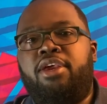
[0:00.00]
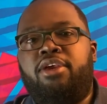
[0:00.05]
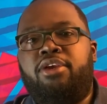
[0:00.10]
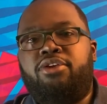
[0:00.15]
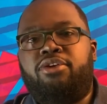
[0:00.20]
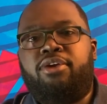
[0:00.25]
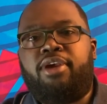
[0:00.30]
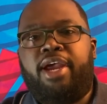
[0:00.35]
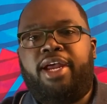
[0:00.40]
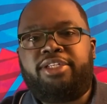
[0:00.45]

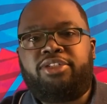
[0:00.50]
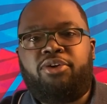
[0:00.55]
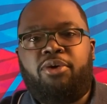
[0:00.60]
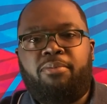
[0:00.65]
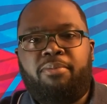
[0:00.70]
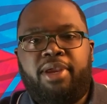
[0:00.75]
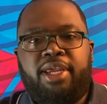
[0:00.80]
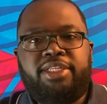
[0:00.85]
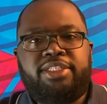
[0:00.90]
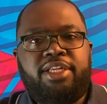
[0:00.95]
You guys are
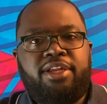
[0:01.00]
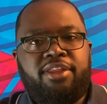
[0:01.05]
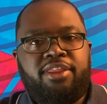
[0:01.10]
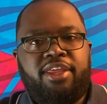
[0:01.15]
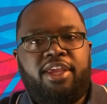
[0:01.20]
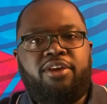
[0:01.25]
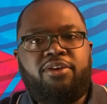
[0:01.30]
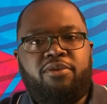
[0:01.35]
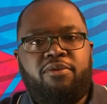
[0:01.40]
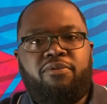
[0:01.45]
amazing.
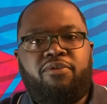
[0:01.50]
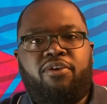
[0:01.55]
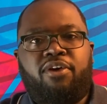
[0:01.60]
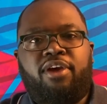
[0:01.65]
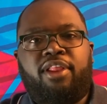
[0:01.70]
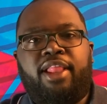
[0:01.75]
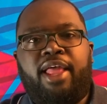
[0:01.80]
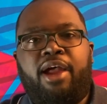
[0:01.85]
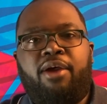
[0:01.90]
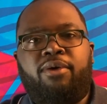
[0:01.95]
Thank you for
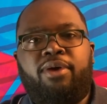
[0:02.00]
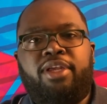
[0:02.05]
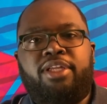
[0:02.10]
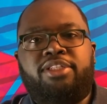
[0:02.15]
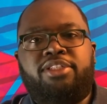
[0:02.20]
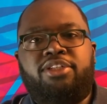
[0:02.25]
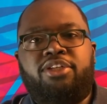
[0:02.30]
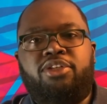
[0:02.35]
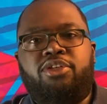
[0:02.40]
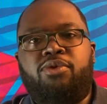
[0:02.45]
allowing
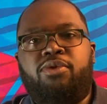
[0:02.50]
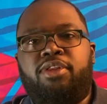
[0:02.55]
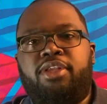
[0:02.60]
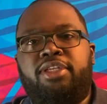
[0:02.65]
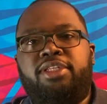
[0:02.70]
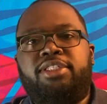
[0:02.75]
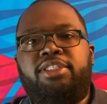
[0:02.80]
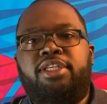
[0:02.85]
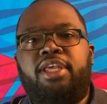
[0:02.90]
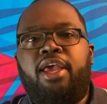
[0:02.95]
us to do
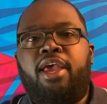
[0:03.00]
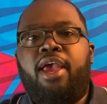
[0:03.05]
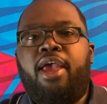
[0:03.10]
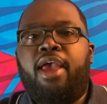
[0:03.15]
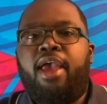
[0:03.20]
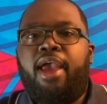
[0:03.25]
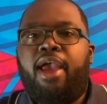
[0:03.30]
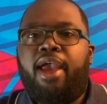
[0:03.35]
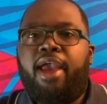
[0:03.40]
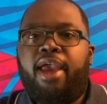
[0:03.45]
this.
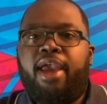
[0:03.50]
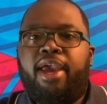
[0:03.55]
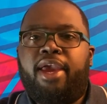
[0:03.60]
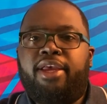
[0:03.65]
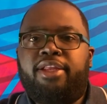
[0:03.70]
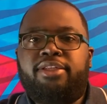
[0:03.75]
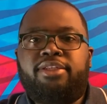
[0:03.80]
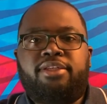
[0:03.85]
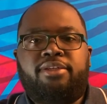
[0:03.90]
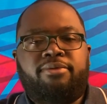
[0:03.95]

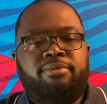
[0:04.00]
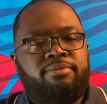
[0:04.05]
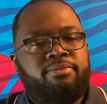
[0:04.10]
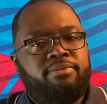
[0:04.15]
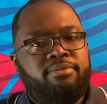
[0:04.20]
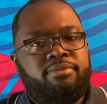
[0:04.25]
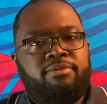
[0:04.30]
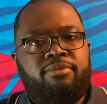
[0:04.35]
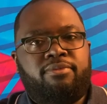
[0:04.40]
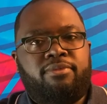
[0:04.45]
And
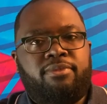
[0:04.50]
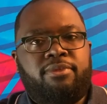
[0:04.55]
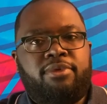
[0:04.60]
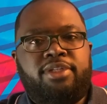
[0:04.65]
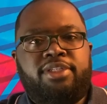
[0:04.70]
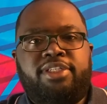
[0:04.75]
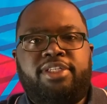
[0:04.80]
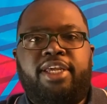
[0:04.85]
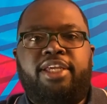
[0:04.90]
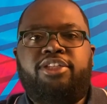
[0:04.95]

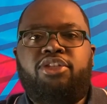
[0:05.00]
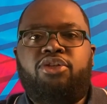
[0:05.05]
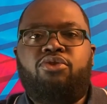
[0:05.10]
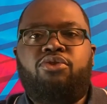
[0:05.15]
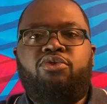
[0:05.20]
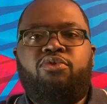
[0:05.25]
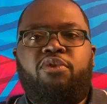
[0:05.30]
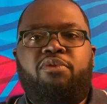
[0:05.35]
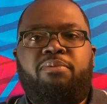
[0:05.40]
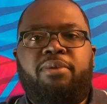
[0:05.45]
stay
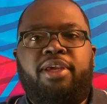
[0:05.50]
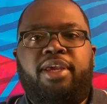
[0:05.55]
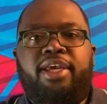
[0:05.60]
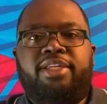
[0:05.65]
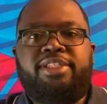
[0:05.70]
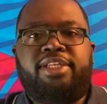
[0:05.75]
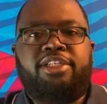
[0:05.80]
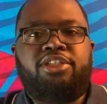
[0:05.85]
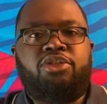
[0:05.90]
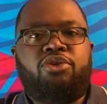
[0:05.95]
tuned with me
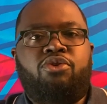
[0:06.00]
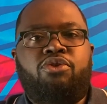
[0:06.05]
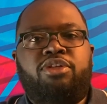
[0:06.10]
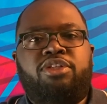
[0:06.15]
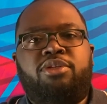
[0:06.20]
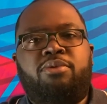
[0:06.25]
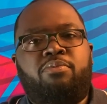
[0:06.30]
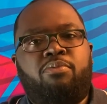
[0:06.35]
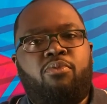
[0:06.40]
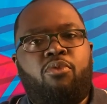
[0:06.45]
as I show you
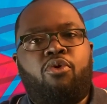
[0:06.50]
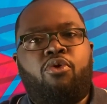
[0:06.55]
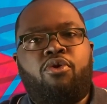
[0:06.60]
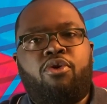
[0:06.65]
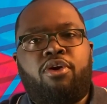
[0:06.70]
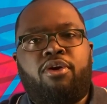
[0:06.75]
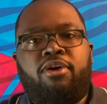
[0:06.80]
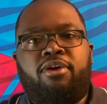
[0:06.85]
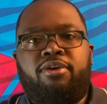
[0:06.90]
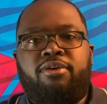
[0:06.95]
some
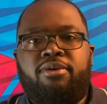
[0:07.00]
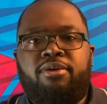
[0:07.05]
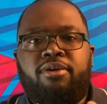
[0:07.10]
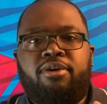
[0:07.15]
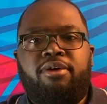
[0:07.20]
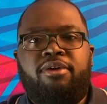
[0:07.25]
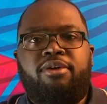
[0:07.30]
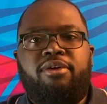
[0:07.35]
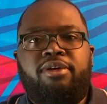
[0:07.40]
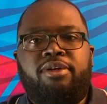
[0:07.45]
more
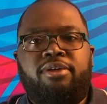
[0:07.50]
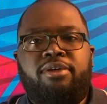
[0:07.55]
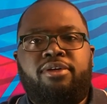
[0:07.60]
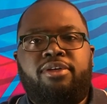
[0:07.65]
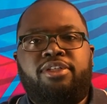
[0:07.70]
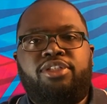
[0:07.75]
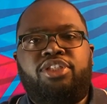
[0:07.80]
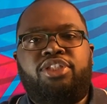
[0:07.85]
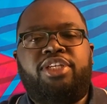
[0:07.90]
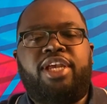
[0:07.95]

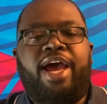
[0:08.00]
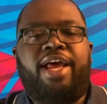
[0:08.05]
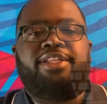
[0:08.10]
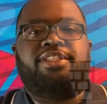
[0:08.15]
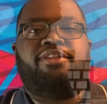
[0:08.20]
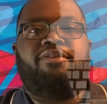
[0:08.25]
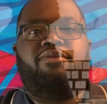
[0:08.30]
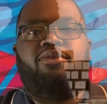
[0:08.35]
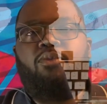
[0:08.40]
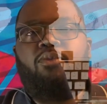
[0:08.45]
shots of the